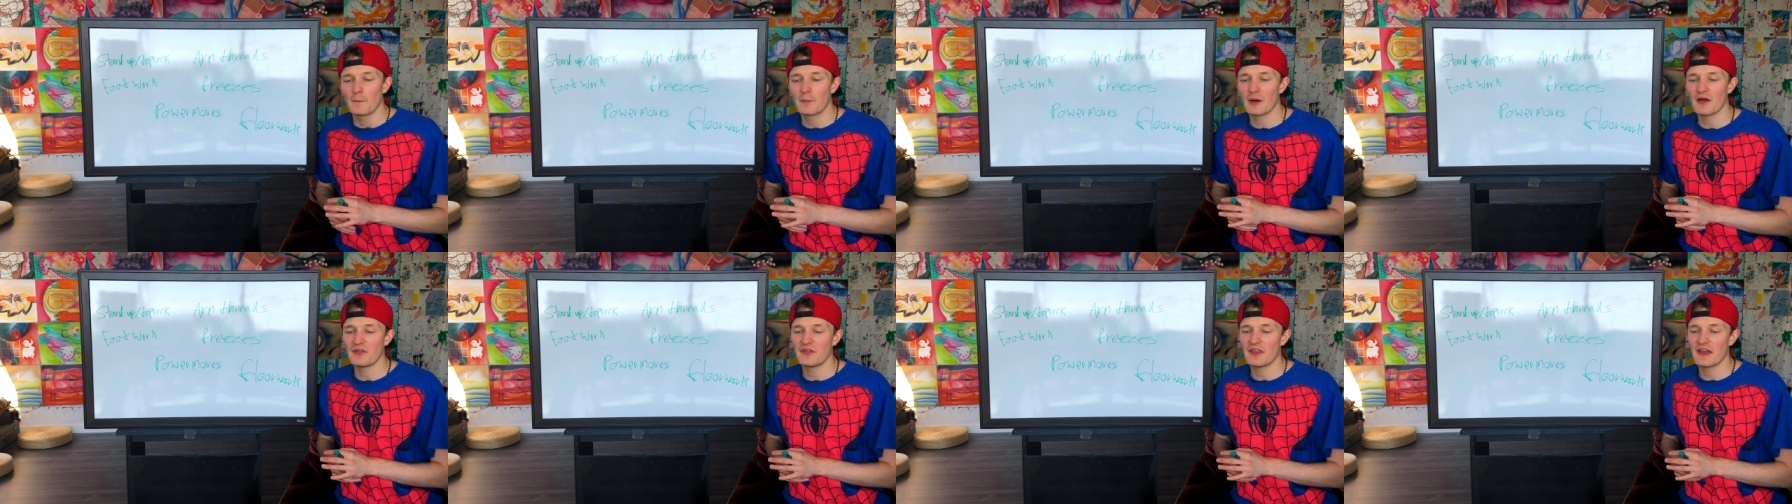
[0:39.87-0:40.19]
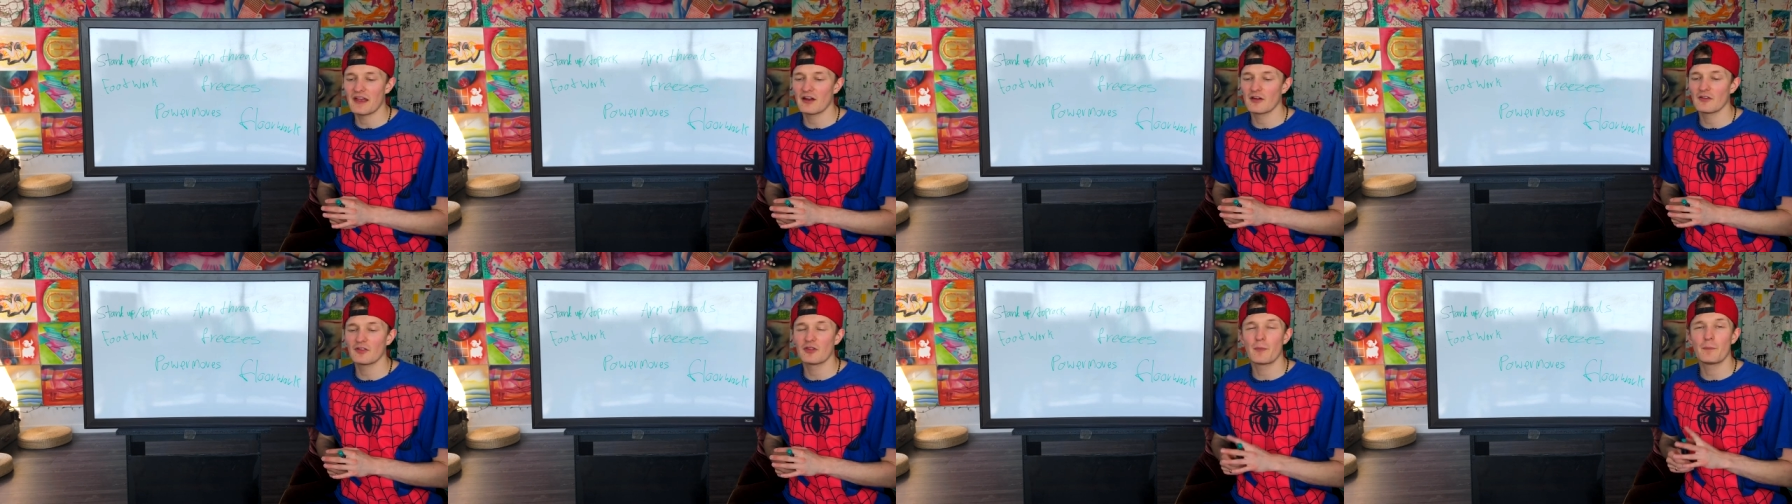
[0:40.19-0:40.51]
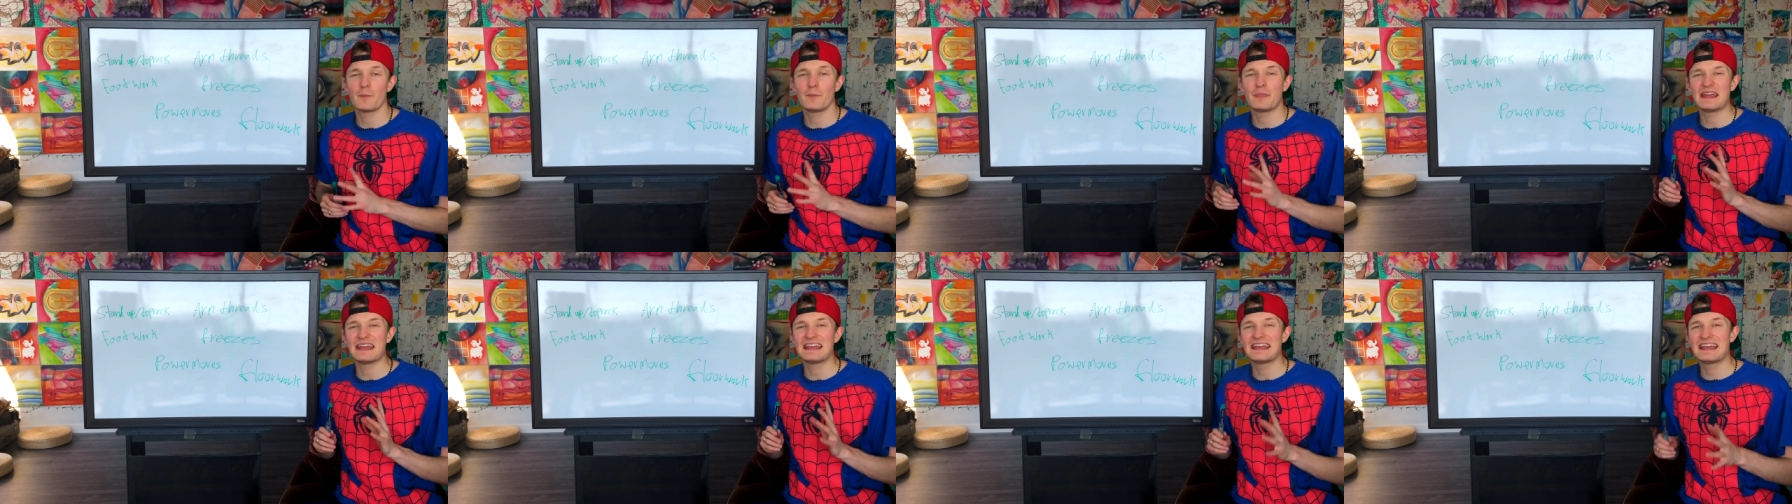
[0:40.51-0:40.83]
but they are the
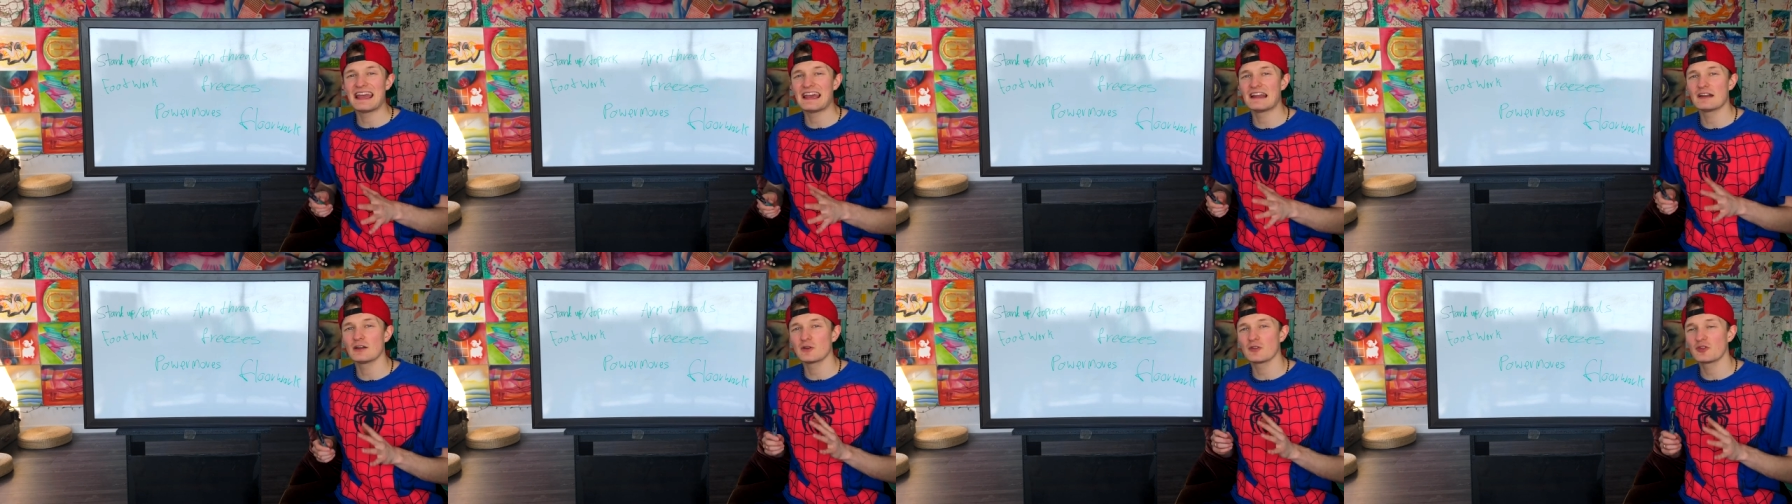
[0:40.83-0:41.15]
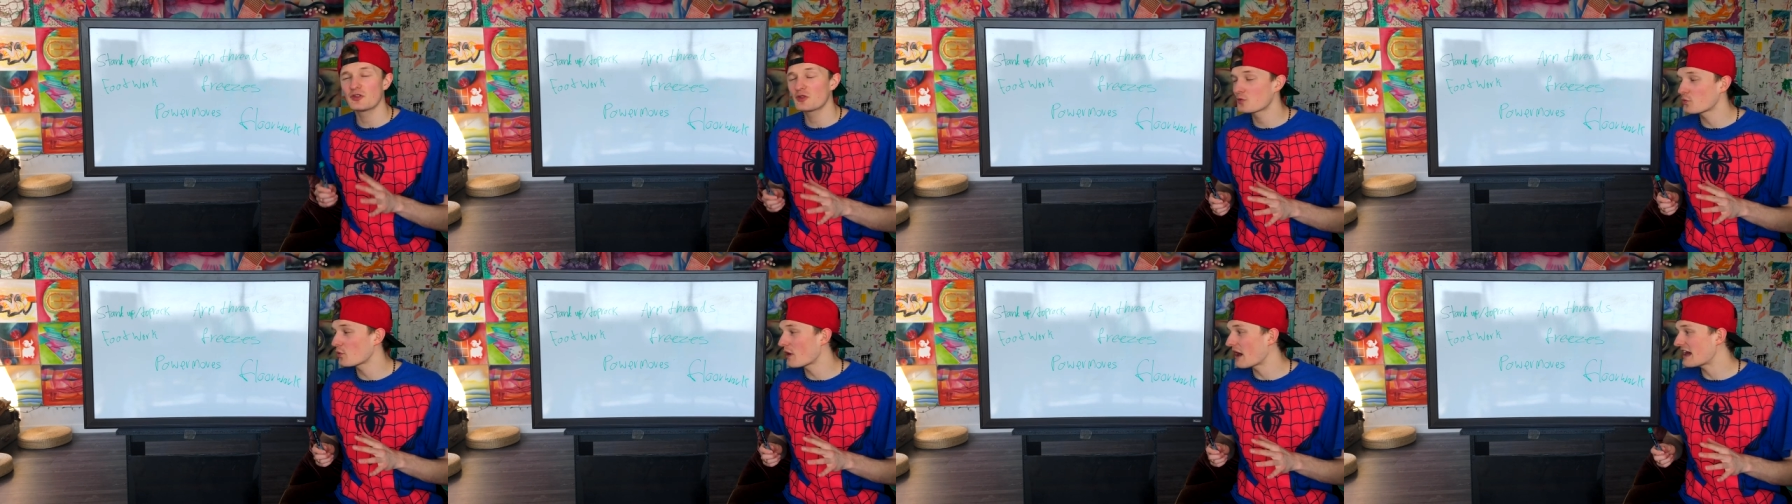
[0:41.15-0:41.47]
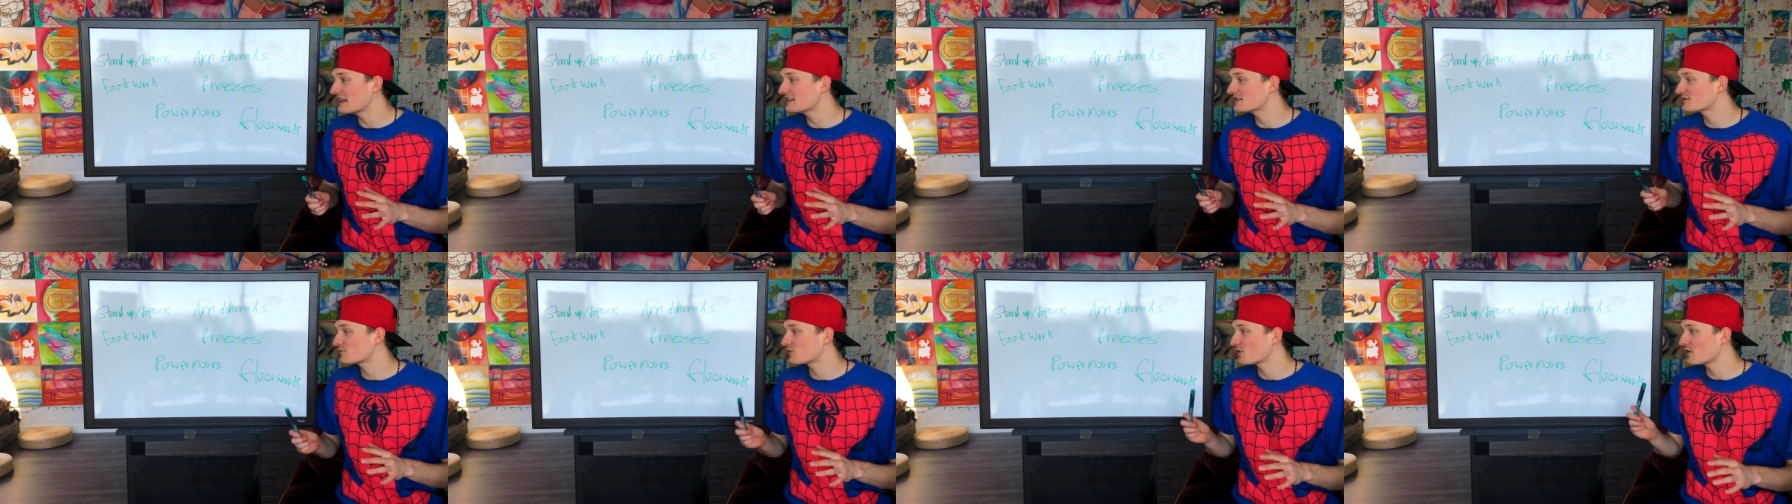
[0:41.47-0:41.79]
beginner
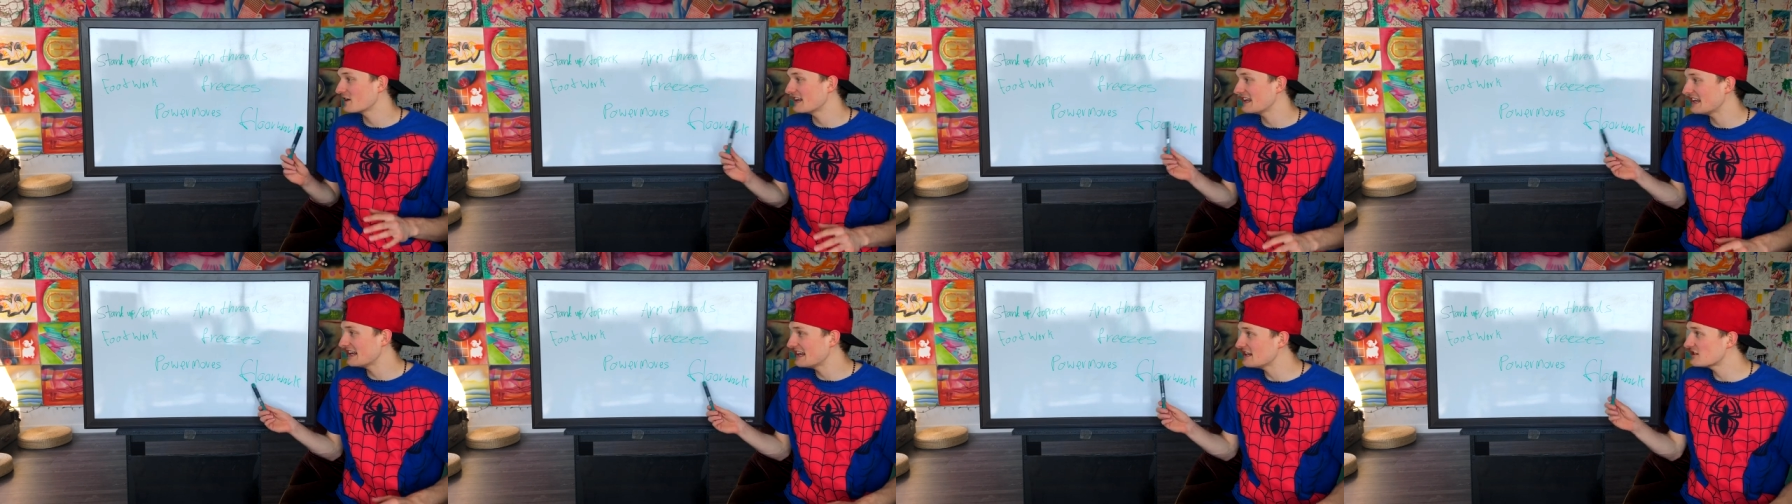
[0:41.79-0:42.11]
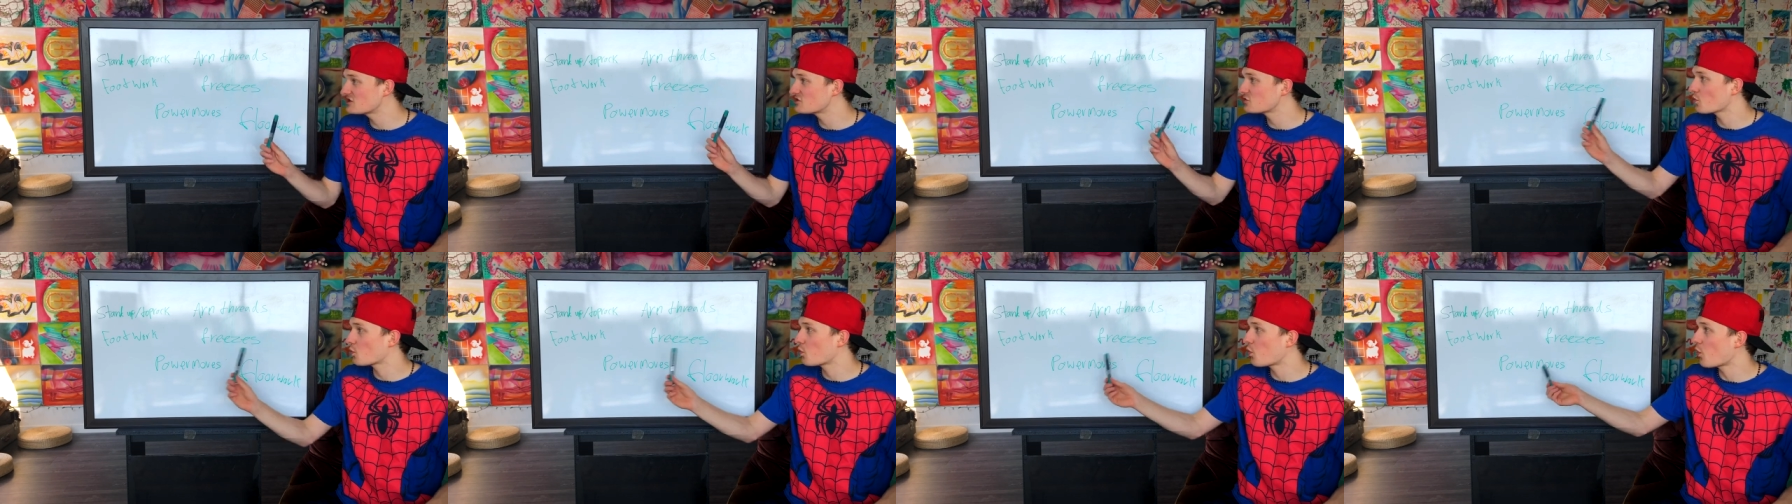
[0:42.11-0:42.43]
threads for each